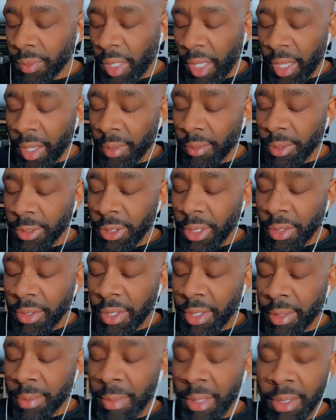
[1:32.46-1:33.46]
Yeah, what
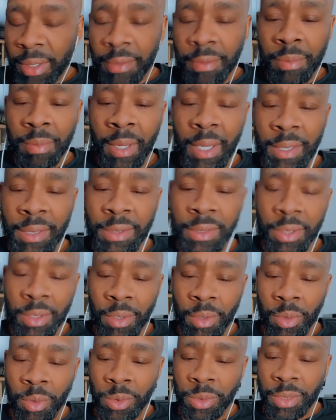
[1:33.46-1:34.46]
y'all think about everybody's
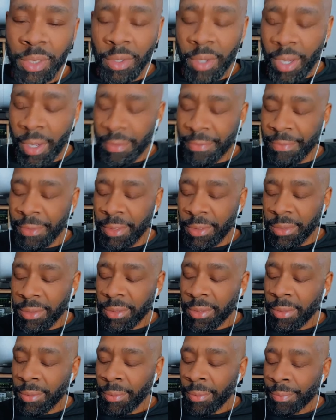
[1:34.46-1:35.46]
clothes, their
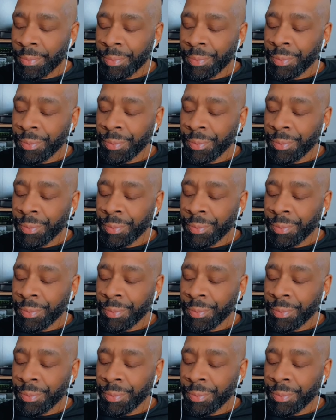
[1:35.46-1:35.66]
outfits?